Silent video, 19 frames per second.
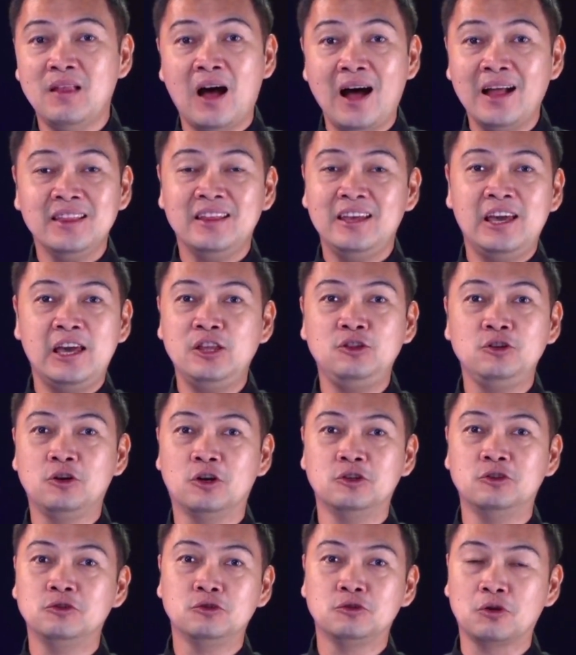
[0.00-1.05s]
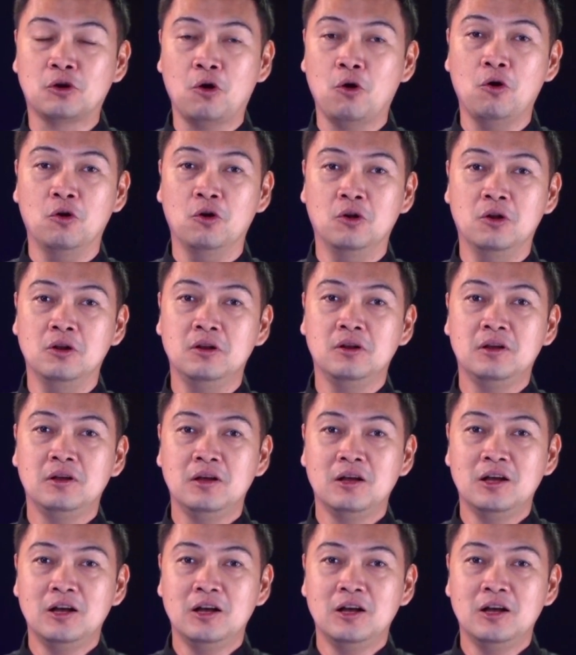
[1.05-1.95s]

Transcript: not in control,